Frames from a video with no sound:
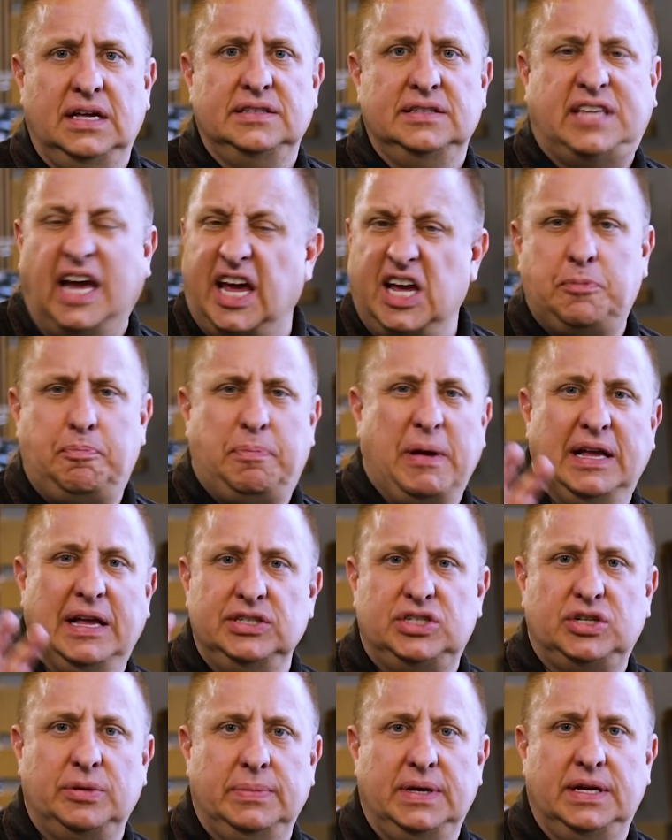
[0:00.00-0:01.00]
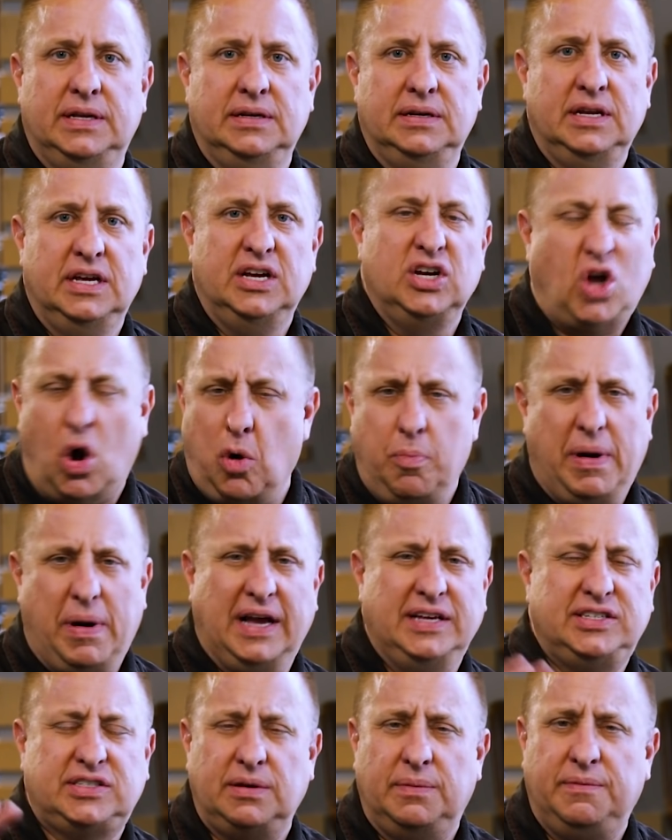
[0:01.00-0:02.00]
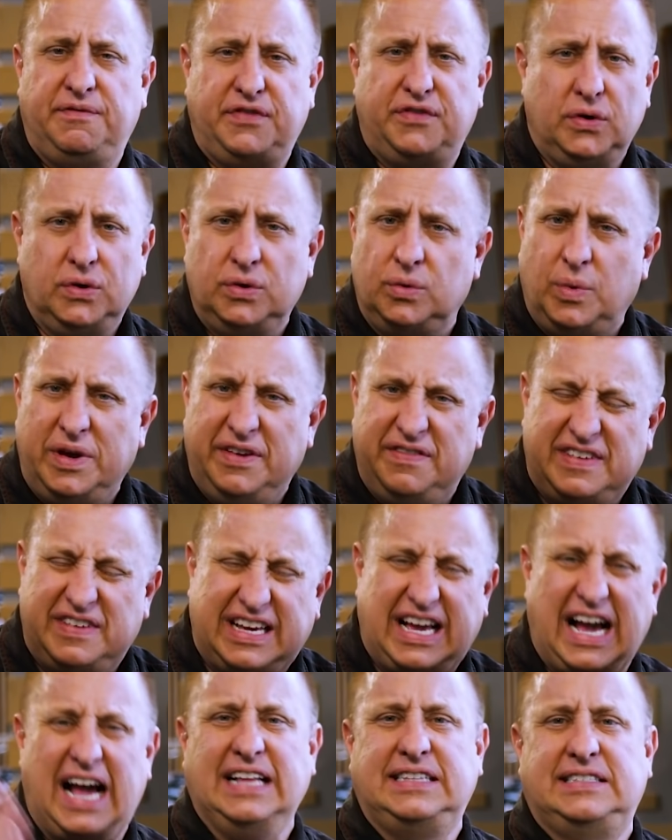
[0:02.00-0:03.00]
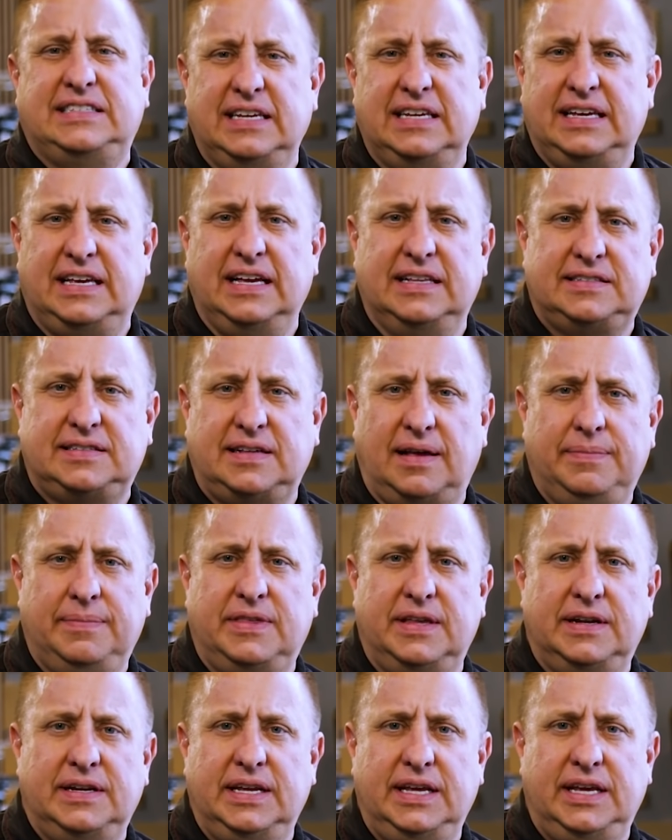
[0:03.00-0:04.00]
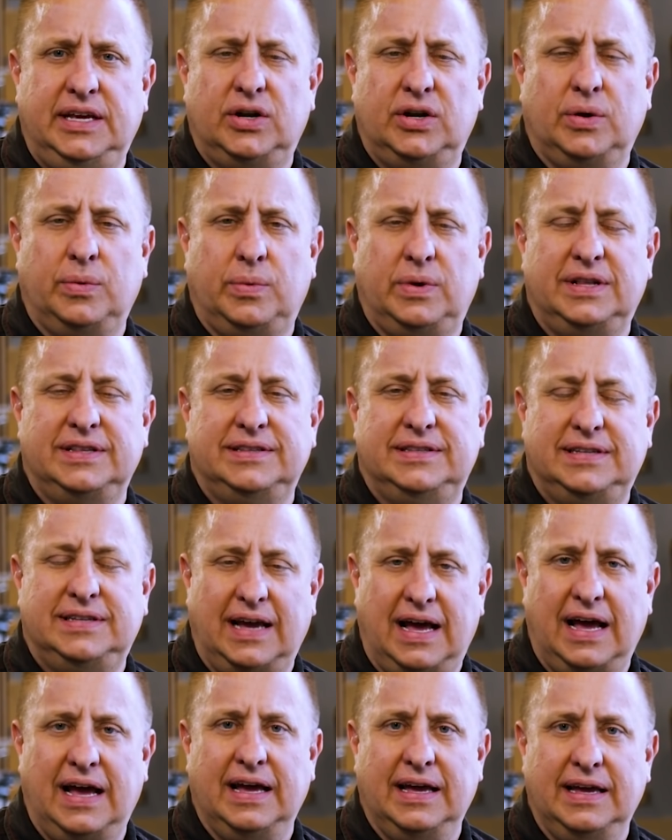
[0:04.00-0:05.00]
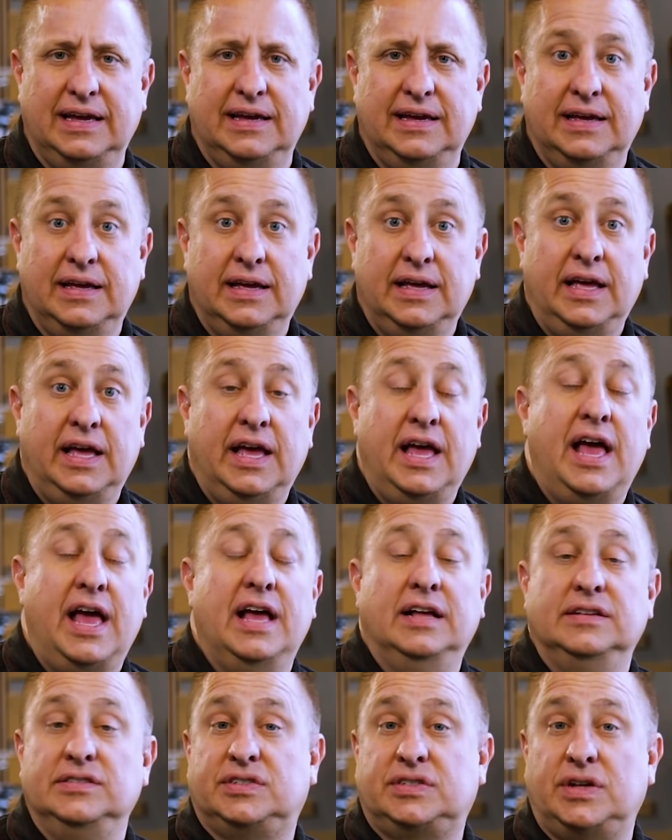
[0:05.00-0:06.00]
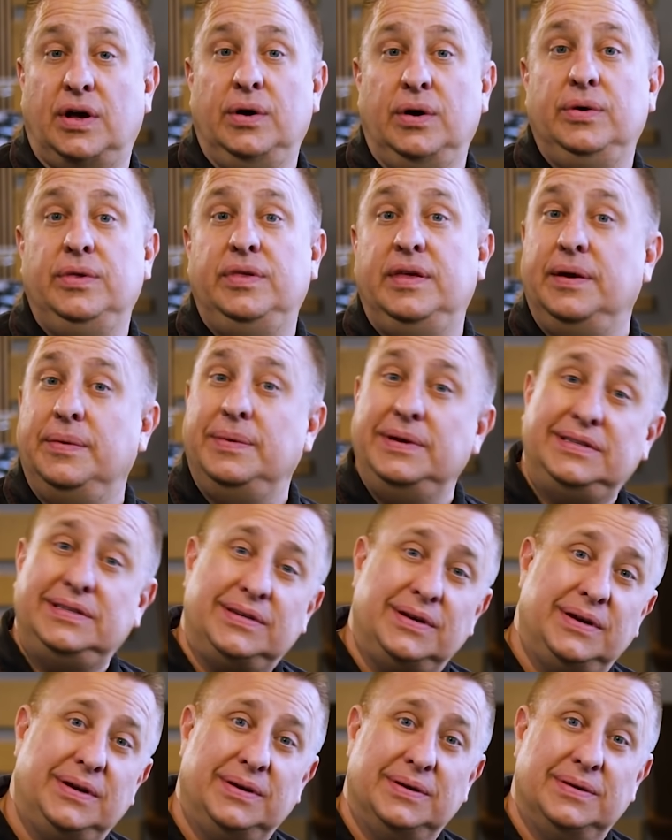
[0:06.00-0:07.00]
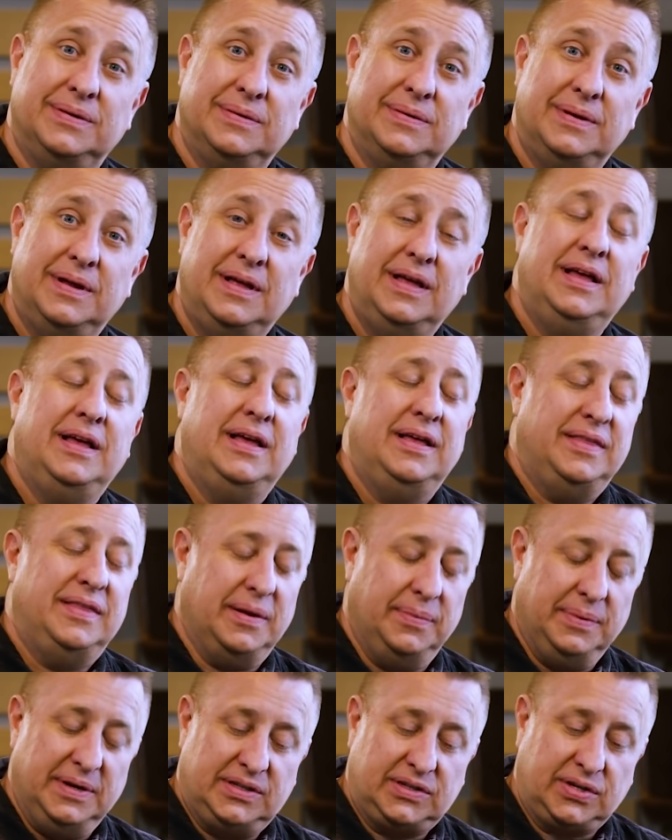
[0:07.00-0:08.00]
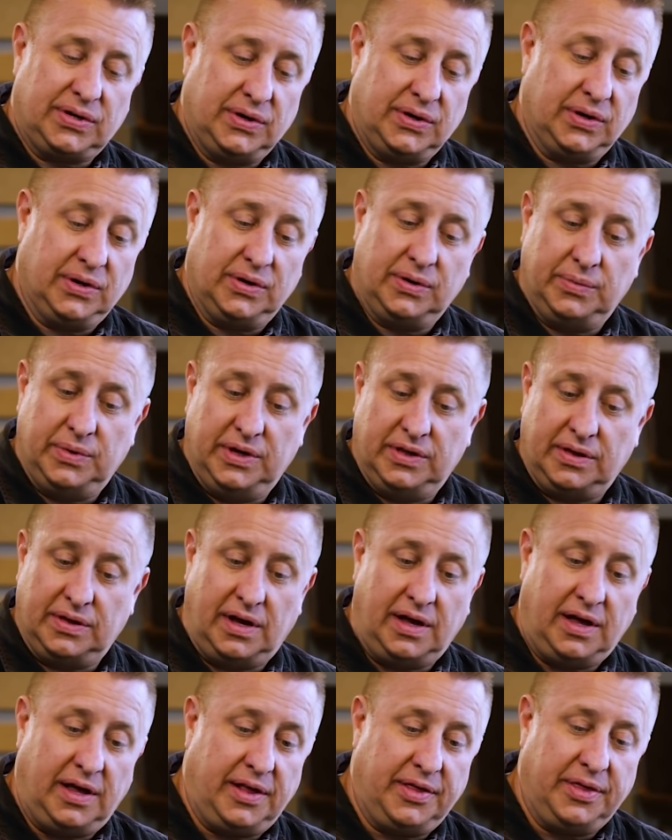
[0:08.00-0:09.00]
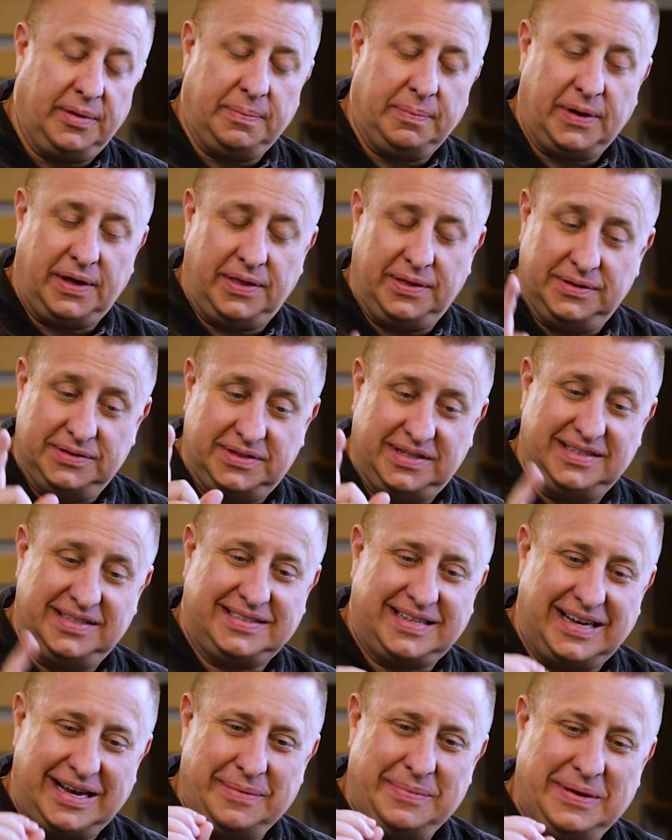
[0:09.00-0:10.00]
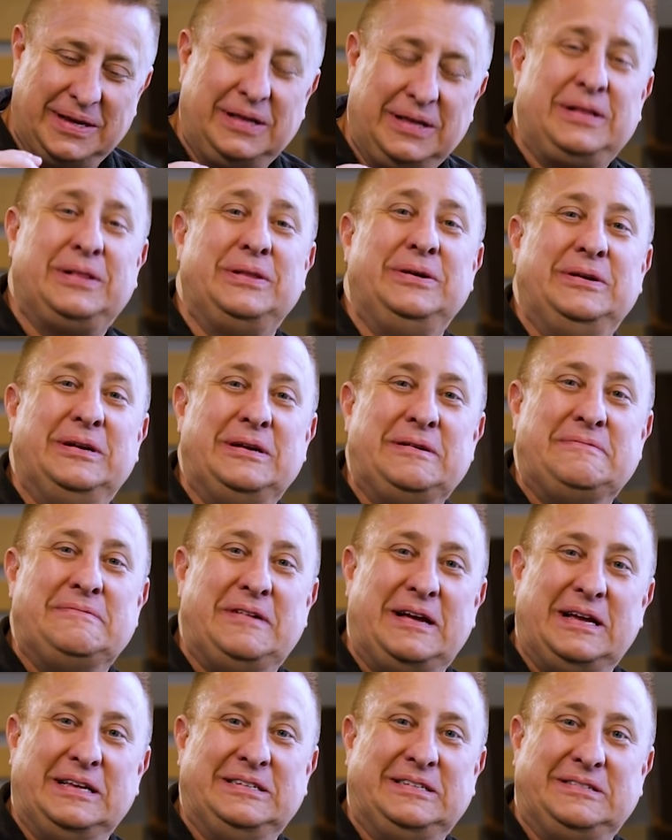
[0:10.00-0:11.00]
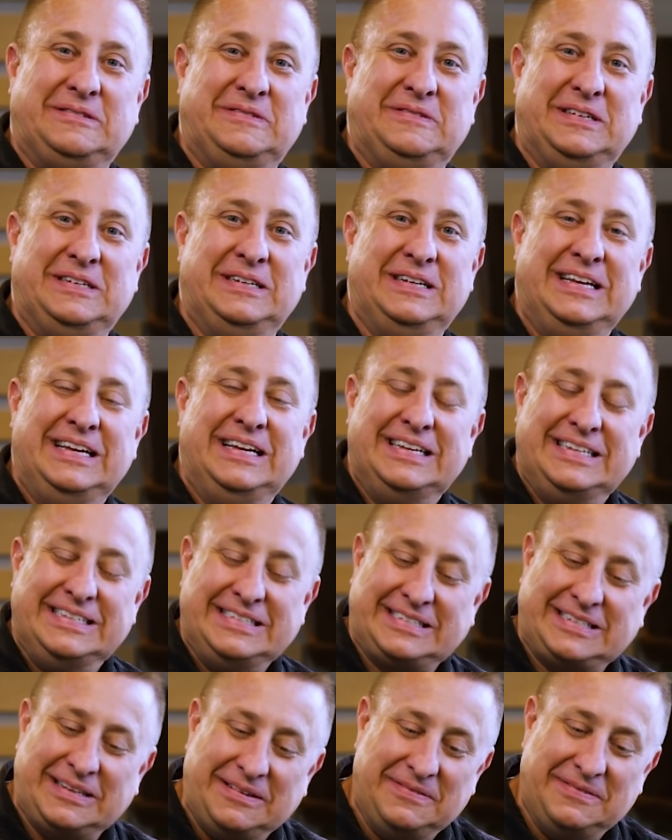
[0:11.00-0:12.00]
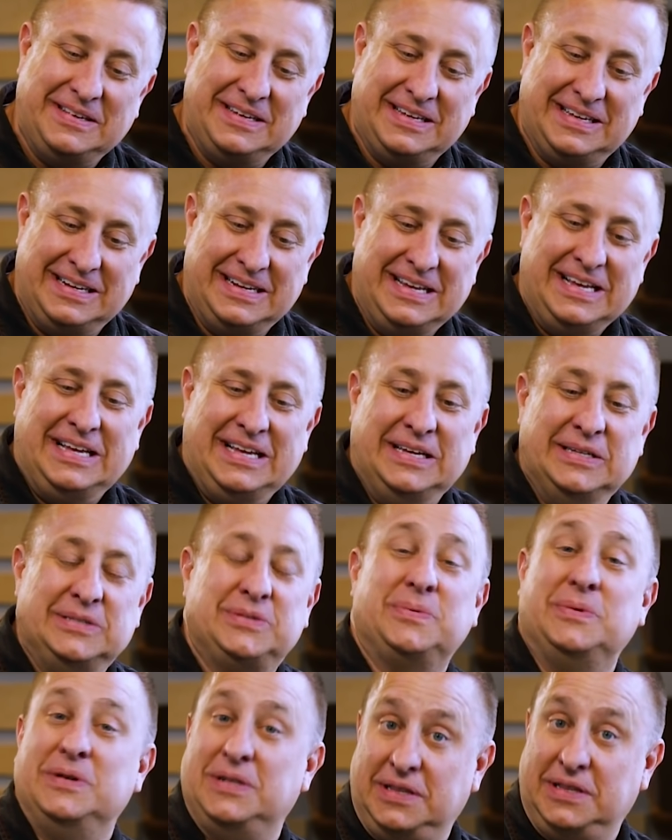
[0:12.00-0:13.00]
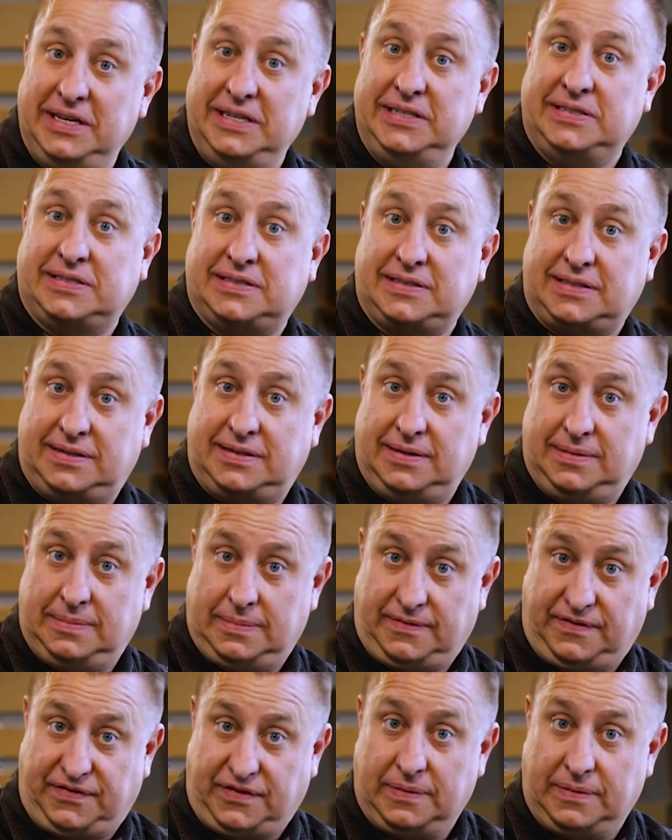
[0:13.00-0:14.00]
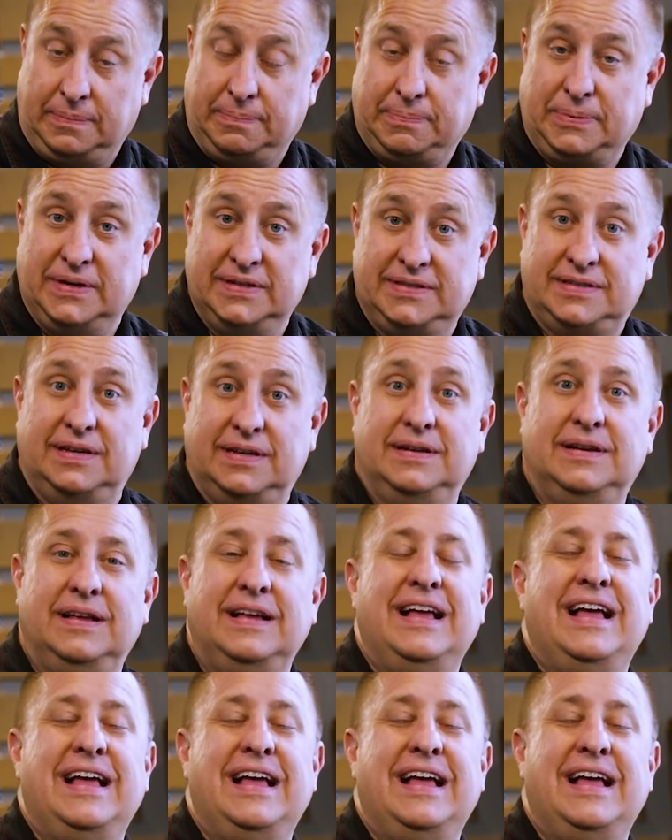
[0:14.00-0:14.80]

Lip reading: take Benjamin, go buy some food. We've got to get something to eat or we'll die. And so they return. They return with all the brothers, this time including Benjamin. Simeon is released from prison,